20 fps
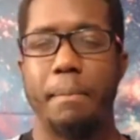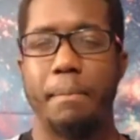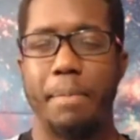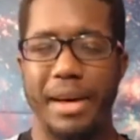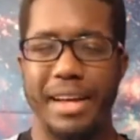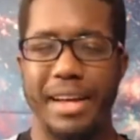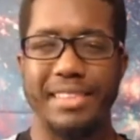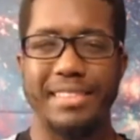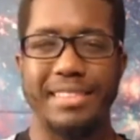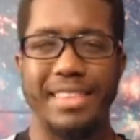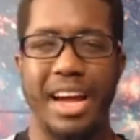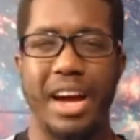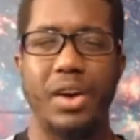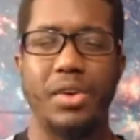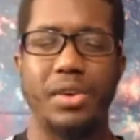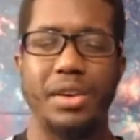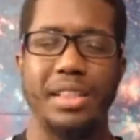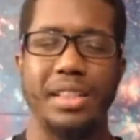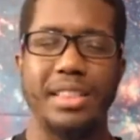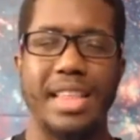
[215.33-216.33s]
But not
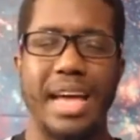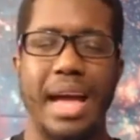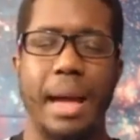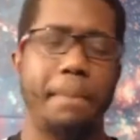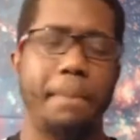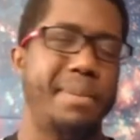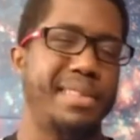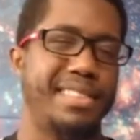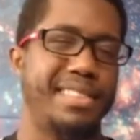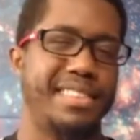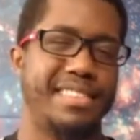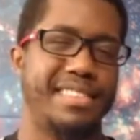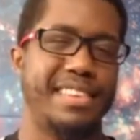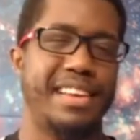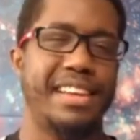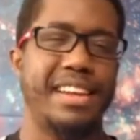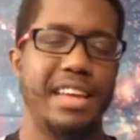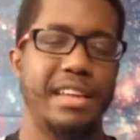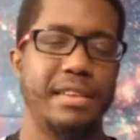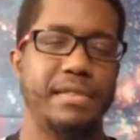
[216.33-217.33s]
only that, but the
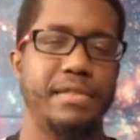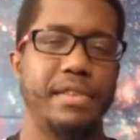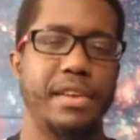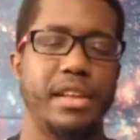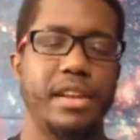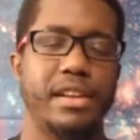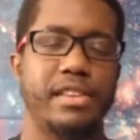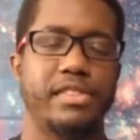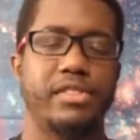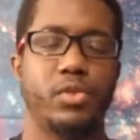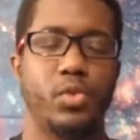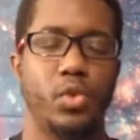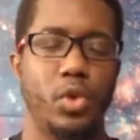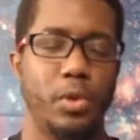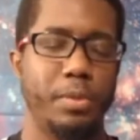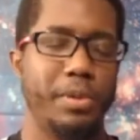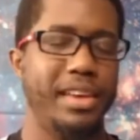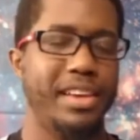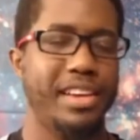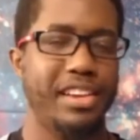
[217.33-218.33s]
Sun and Venus
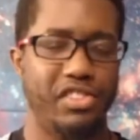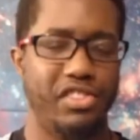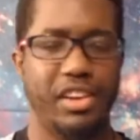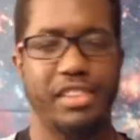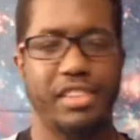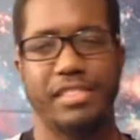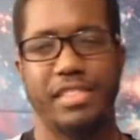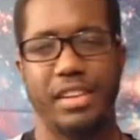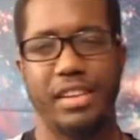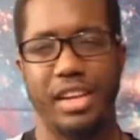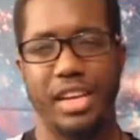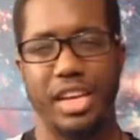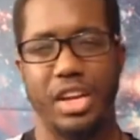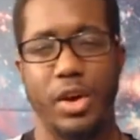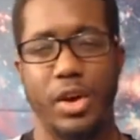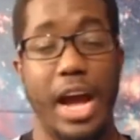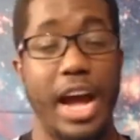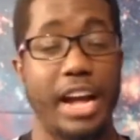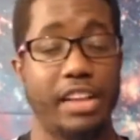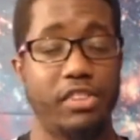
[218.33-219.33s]
will be conjunct in
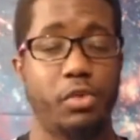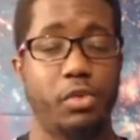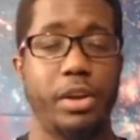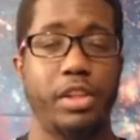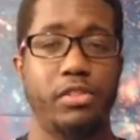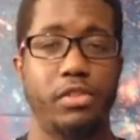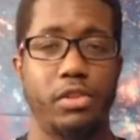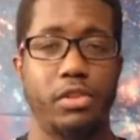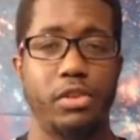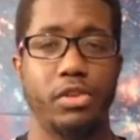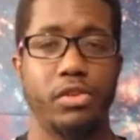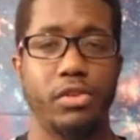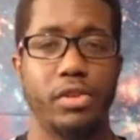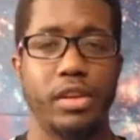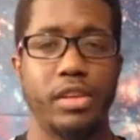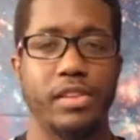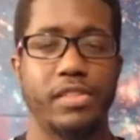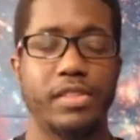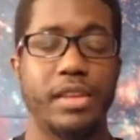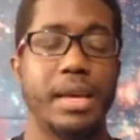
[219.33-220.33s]
Leo at 22
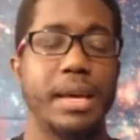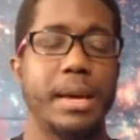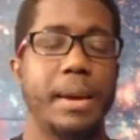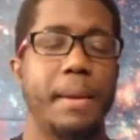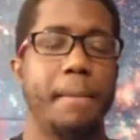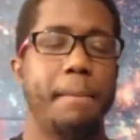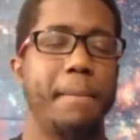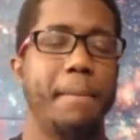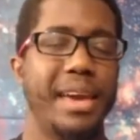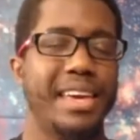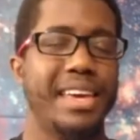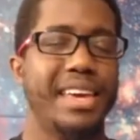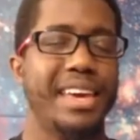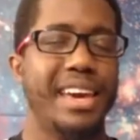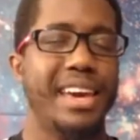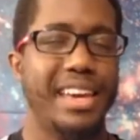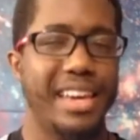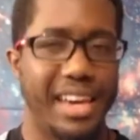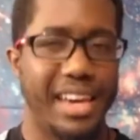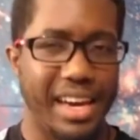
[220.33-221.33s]
degrees, making
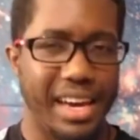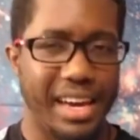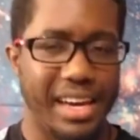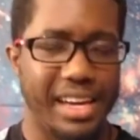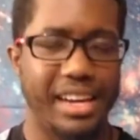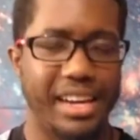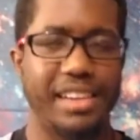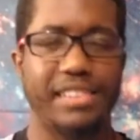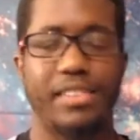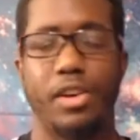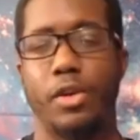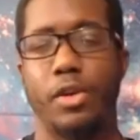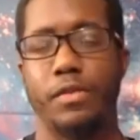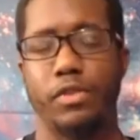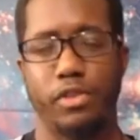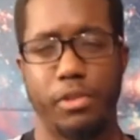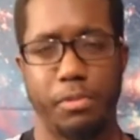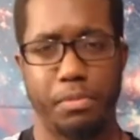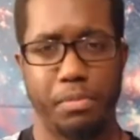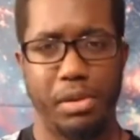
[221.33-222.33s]
a quincunx
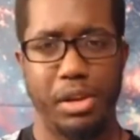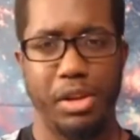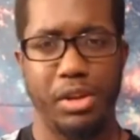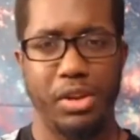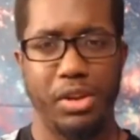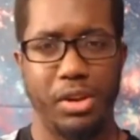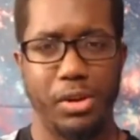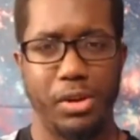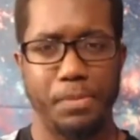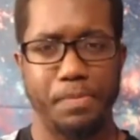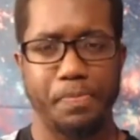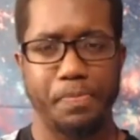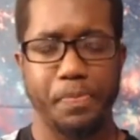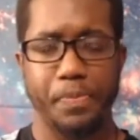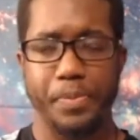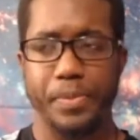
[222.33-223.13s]
over to Pluto.